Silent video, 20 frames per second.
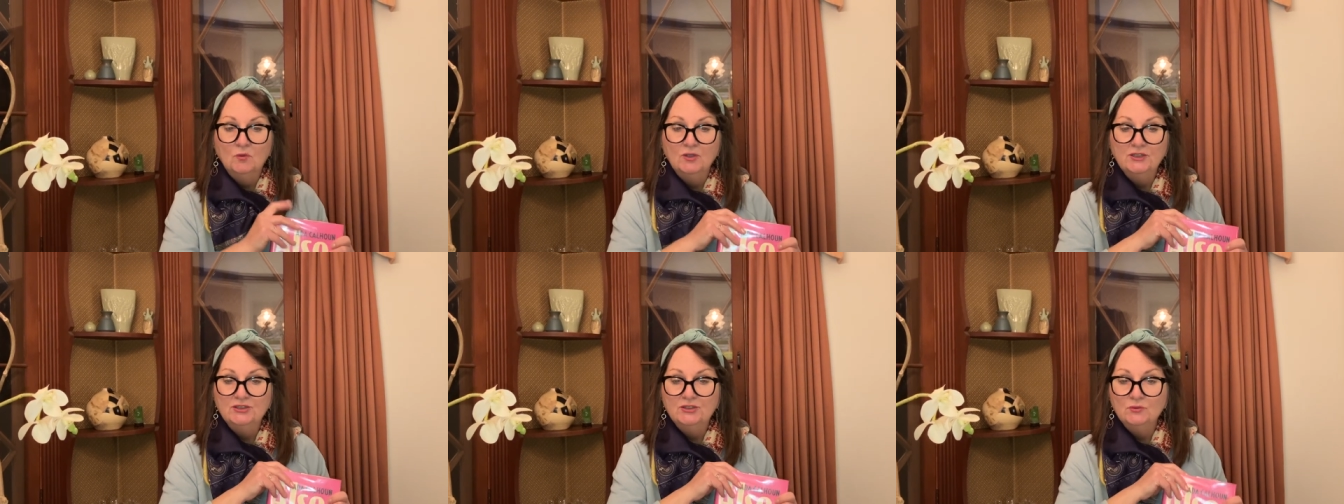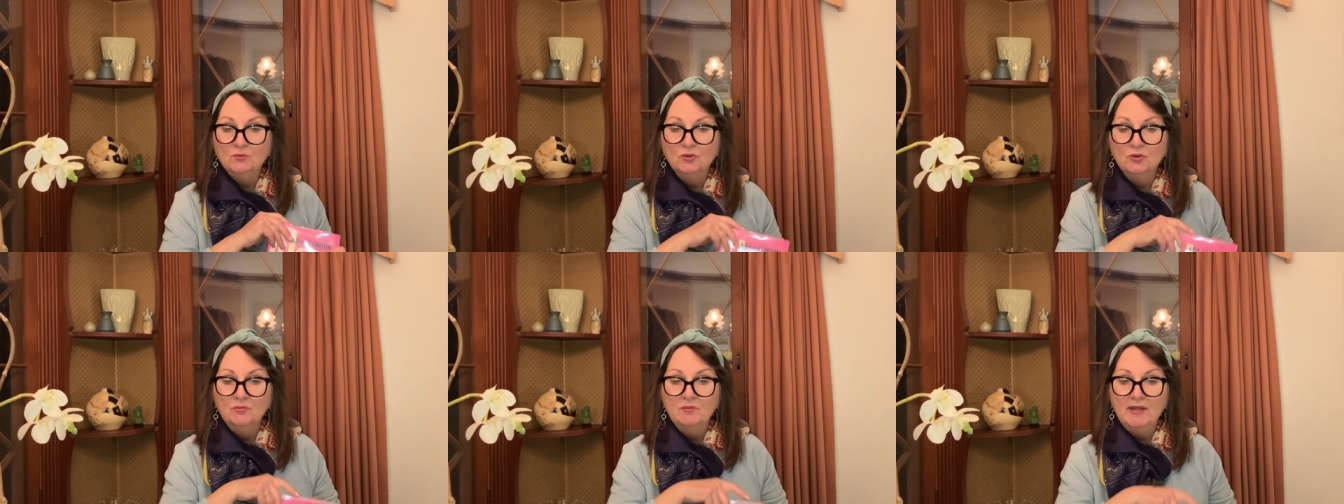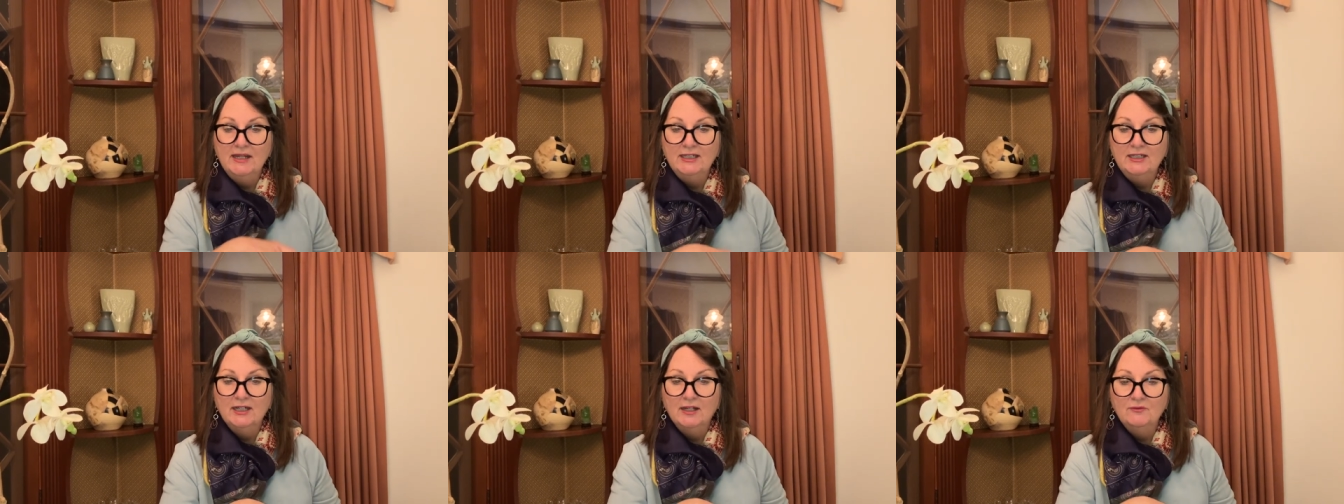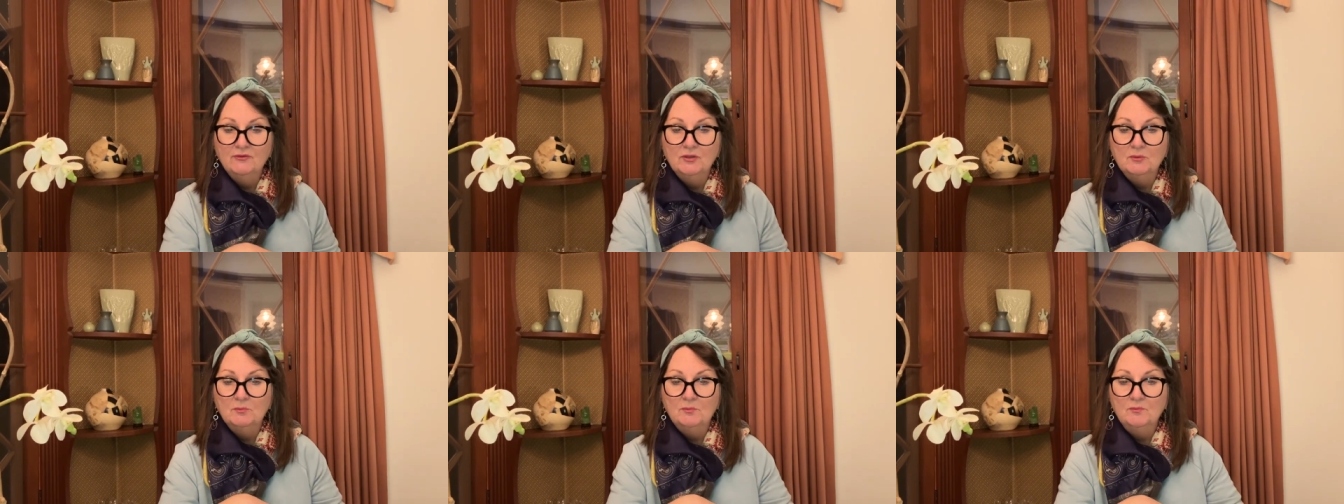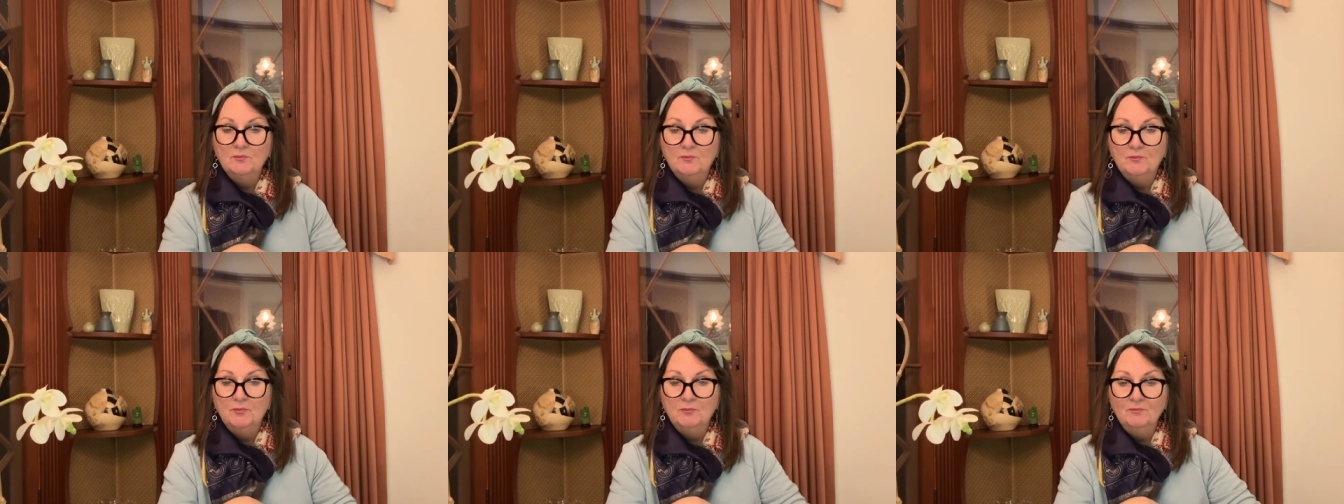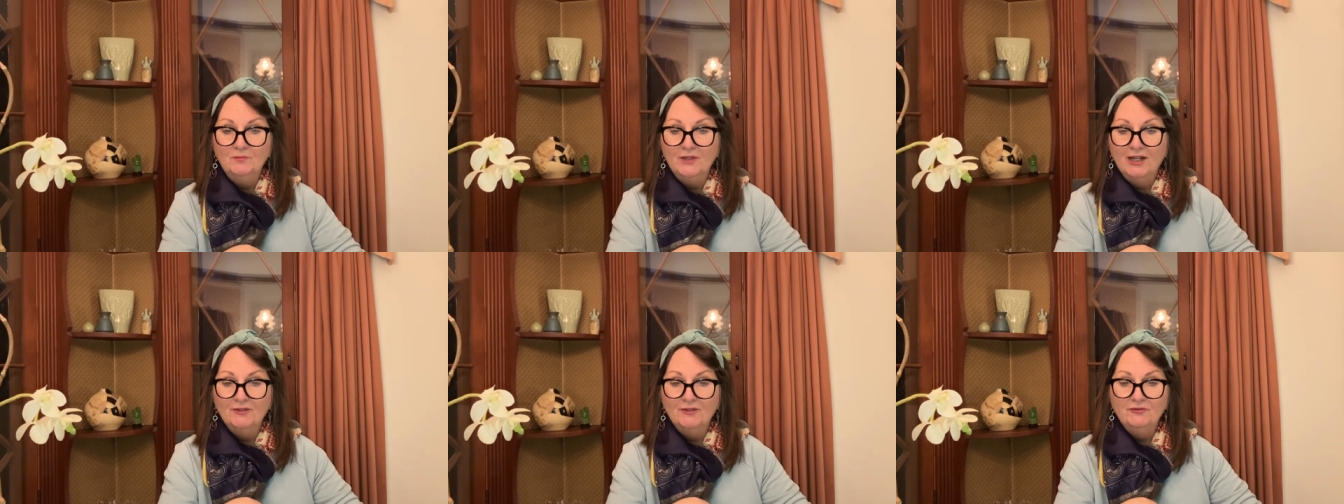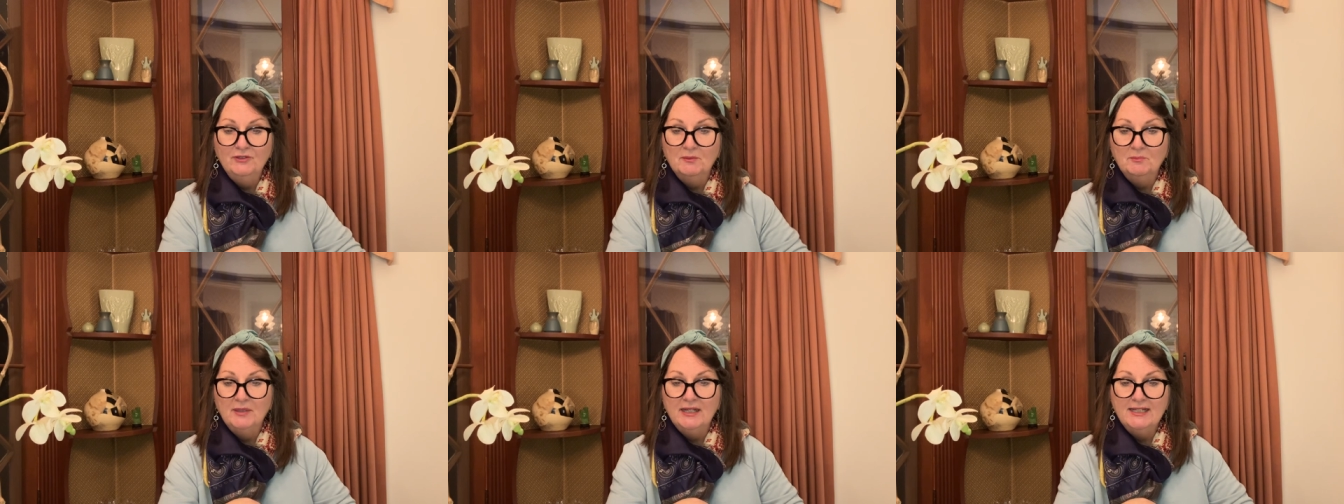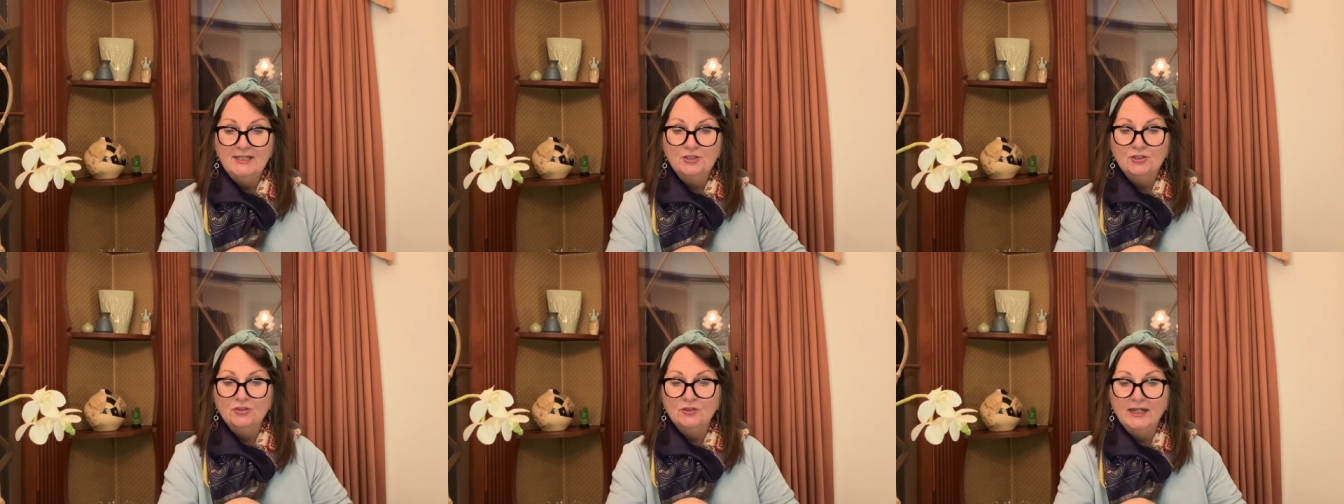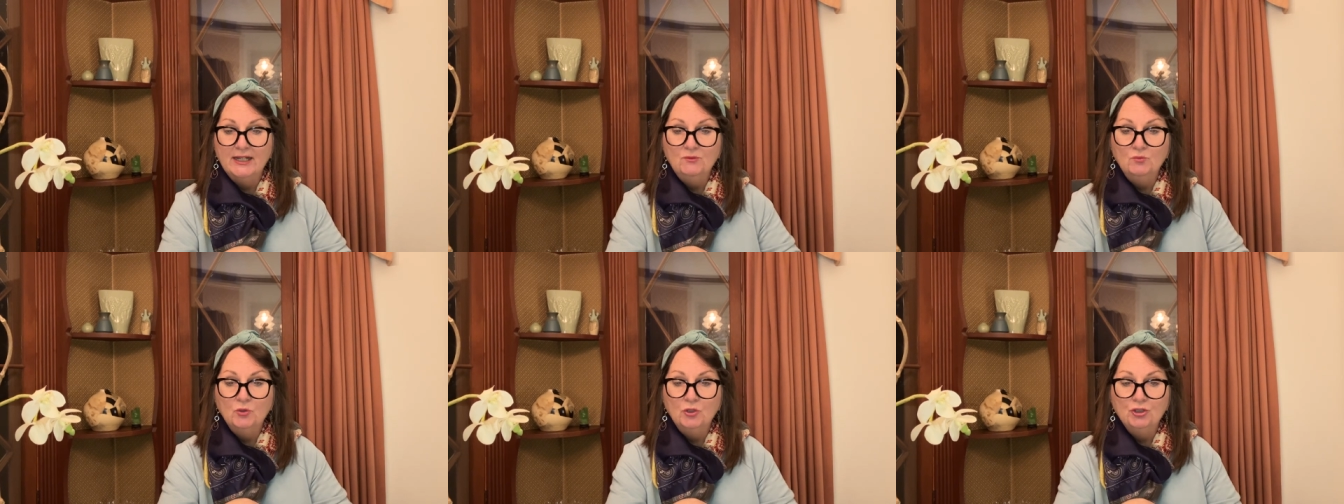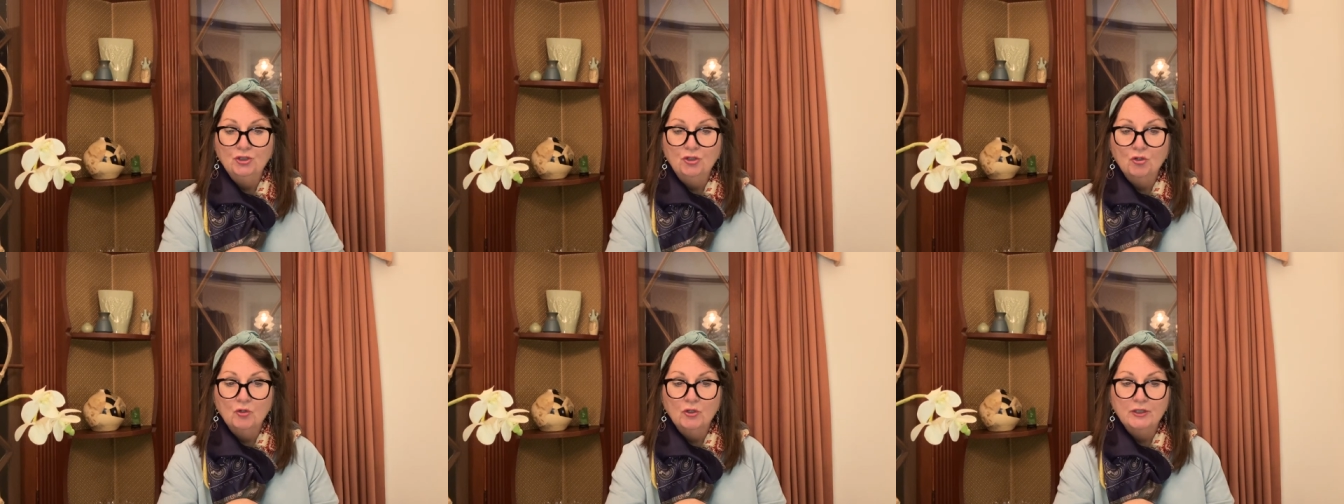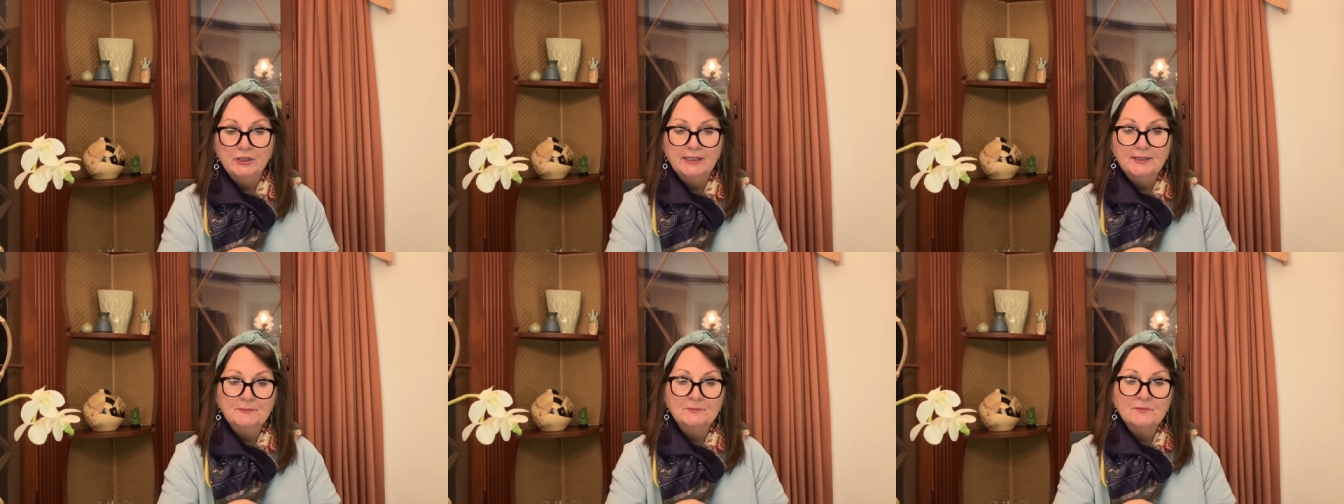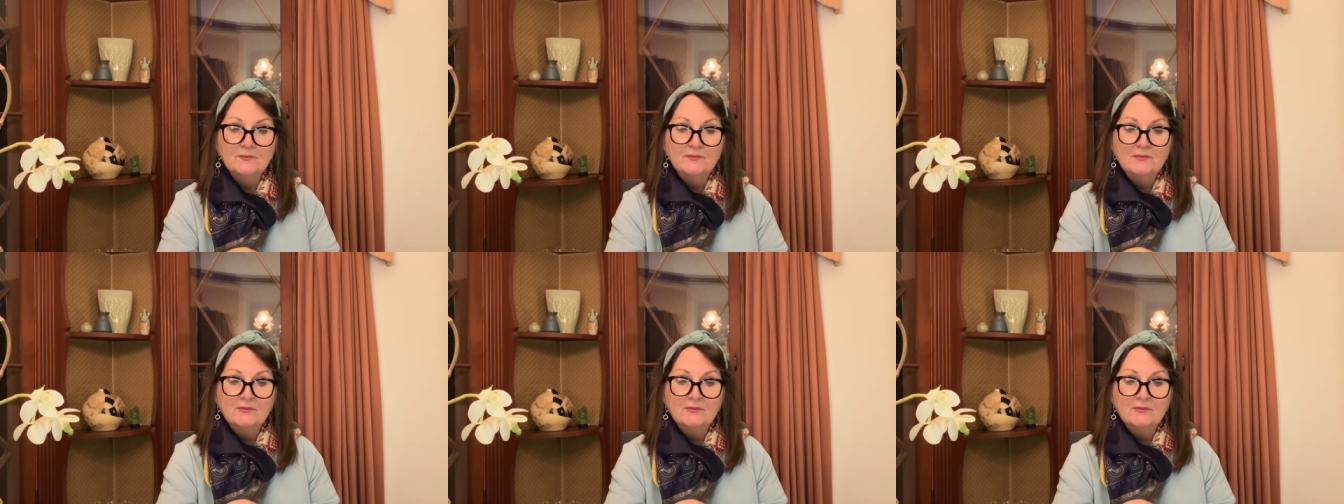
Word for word: was the roommate of the, of the painter Edward Gorey.